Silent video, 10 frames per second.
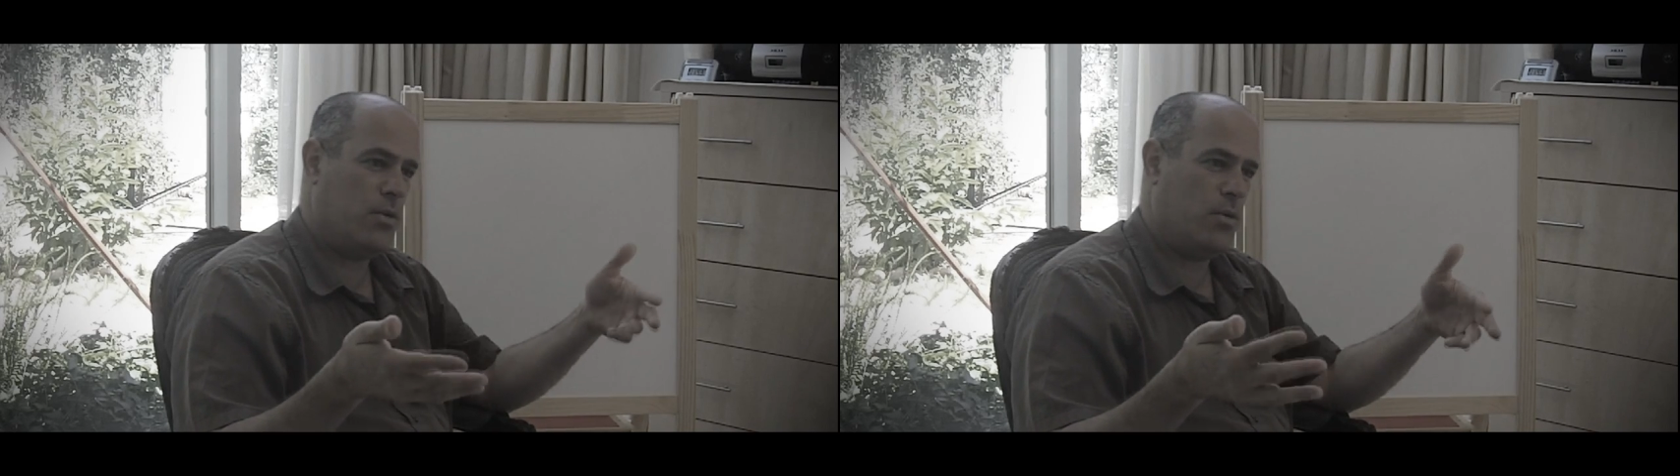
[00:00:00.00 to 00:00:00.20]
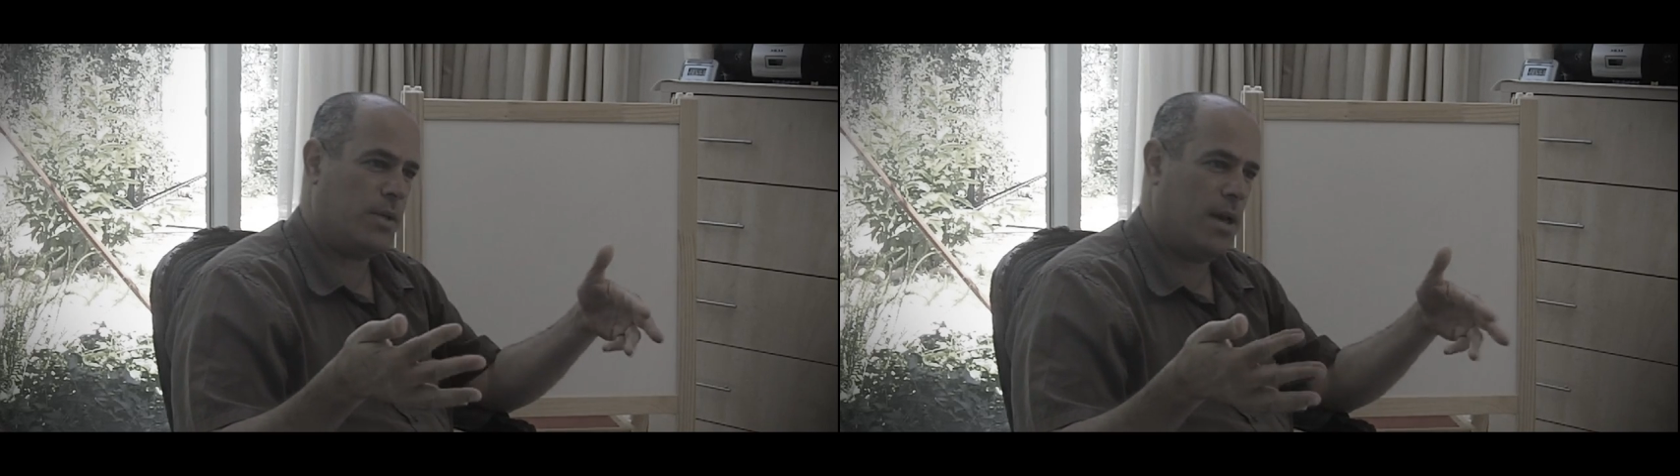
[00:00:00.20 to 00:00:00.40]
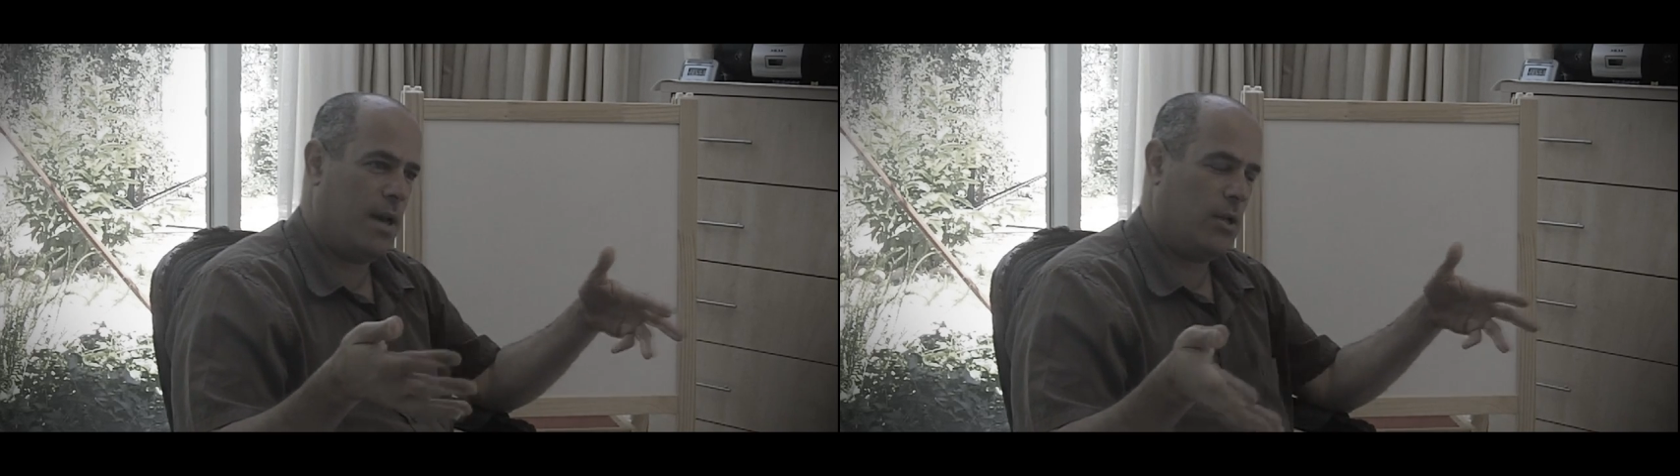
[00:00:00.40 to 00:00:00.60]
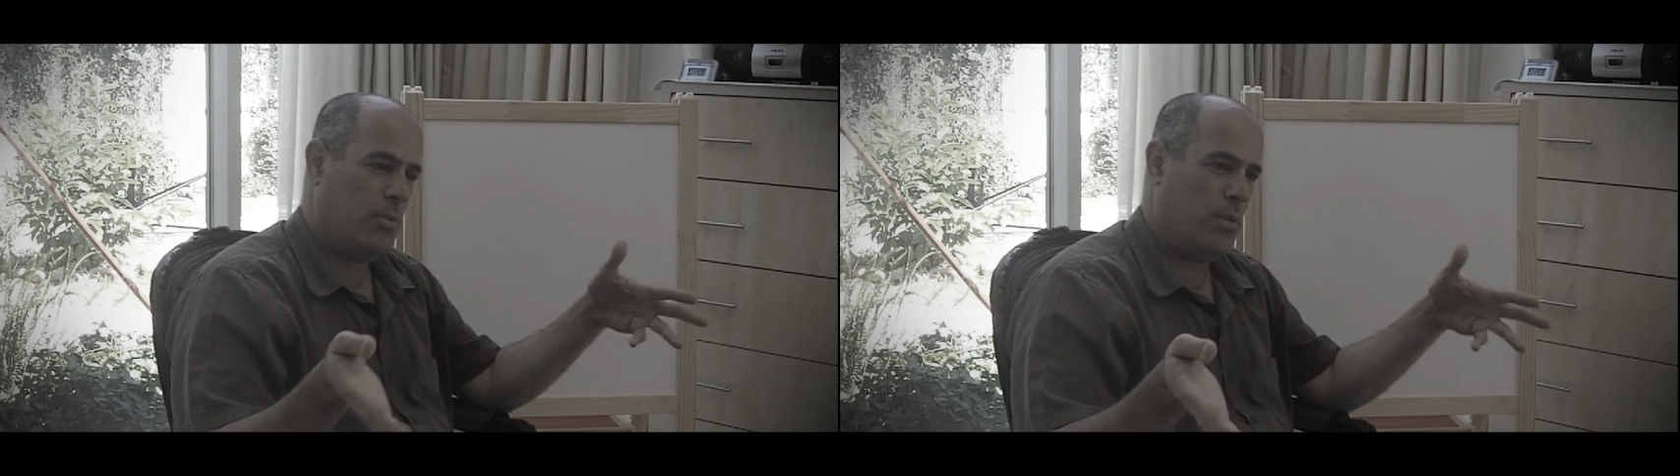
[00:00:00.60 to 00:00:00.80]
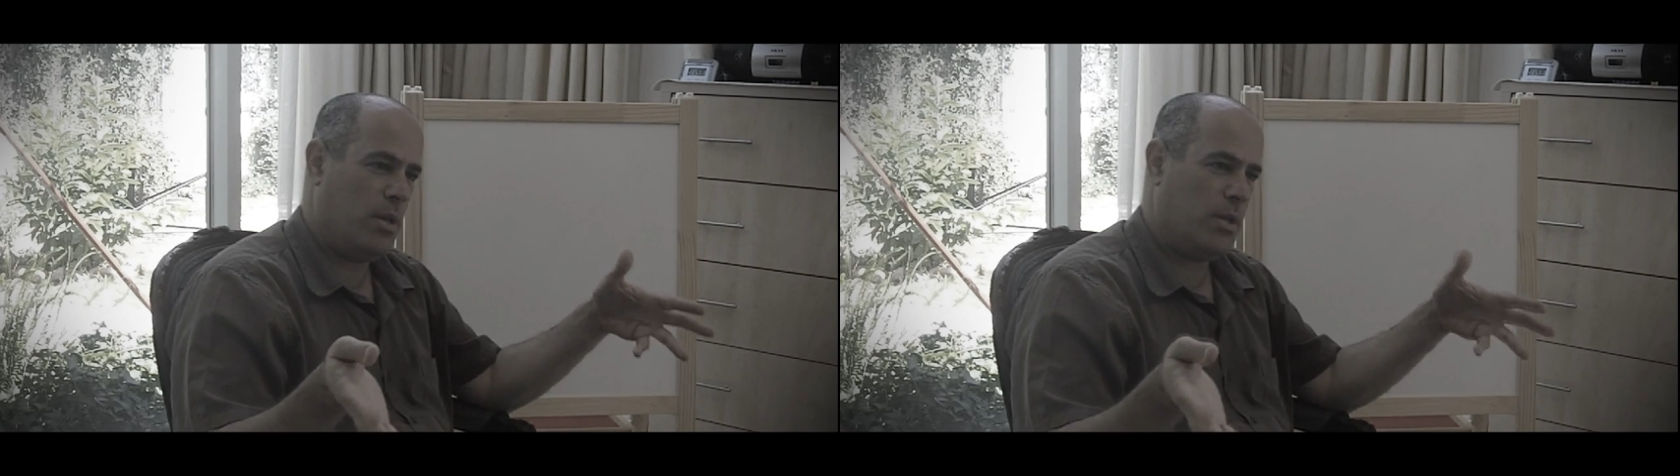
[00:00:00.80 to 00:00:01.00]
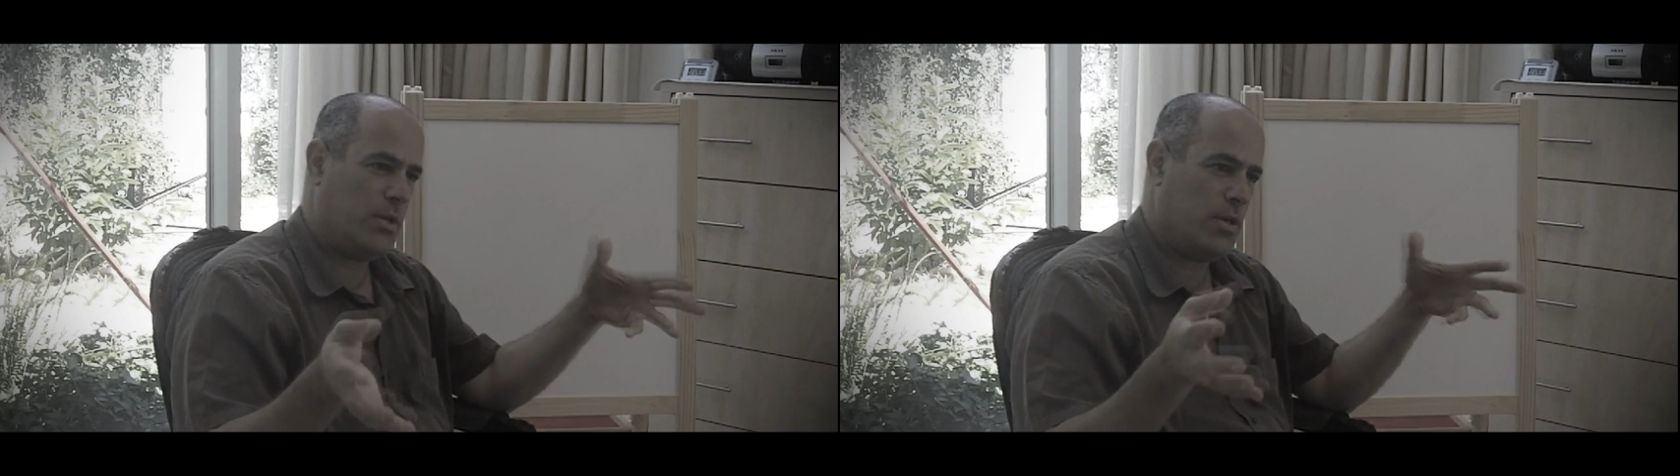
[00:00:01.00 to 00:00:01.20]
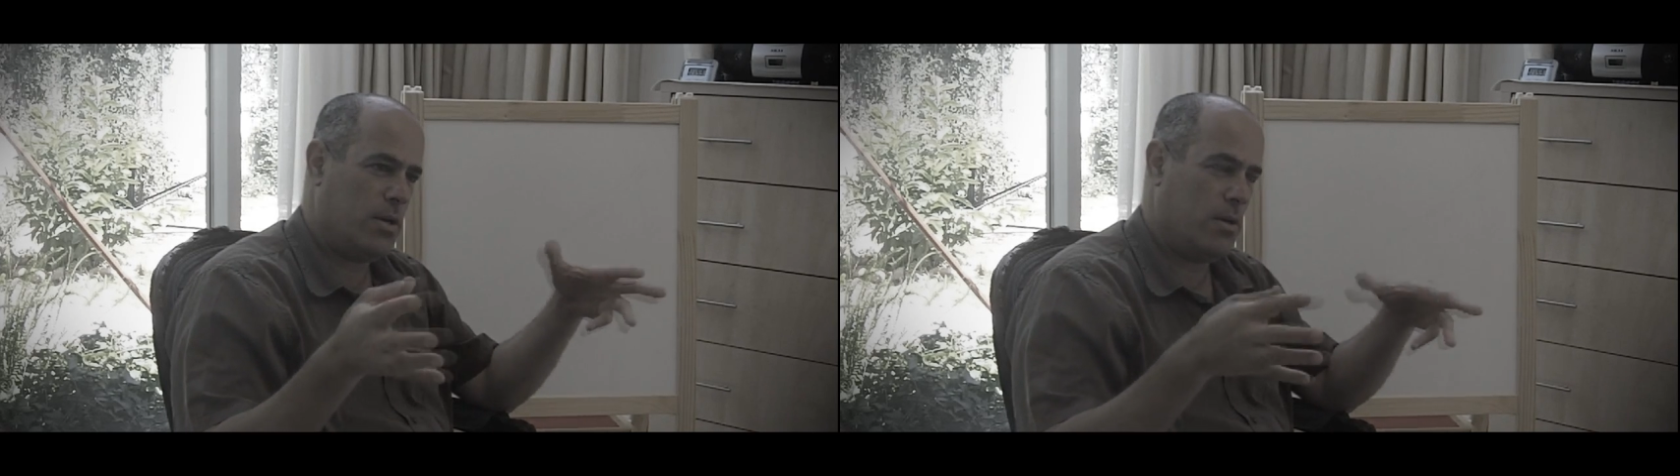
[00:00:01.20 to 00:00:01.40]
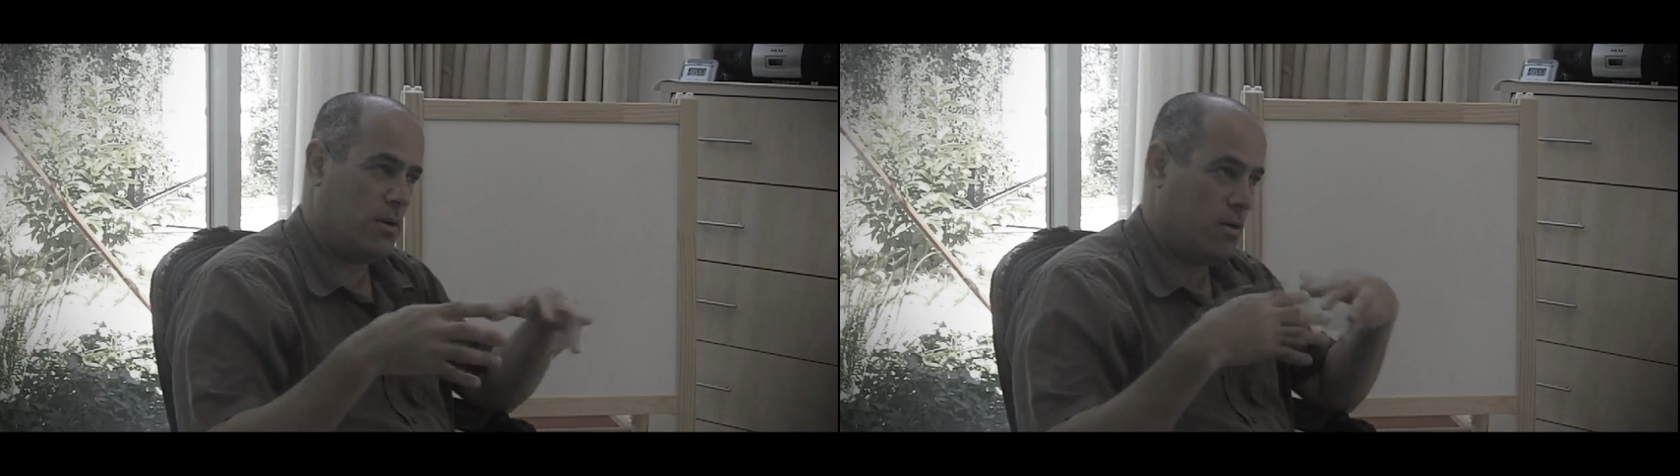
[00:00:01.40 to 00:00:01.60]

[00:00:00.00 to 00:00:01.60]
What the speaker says: do with how to bring this